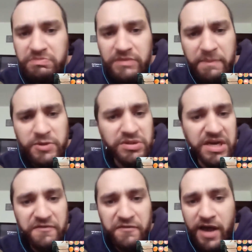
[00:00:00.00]
up to
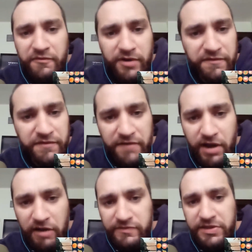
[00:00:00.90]
35, 45
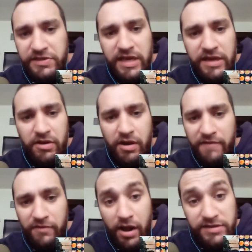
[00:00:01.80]
countries. I don't know. I've
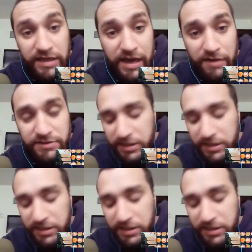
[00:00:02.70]
lost the counting